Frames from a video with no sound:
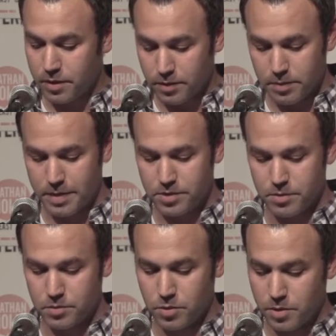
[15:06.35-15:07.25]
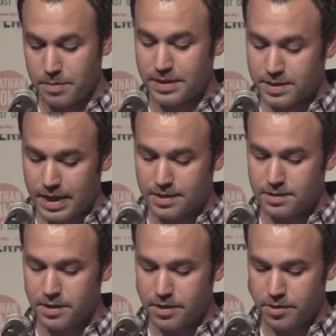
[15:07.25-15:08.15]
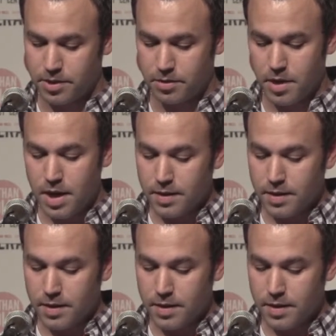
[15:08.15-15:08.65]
other bedrooms, or best case scenario,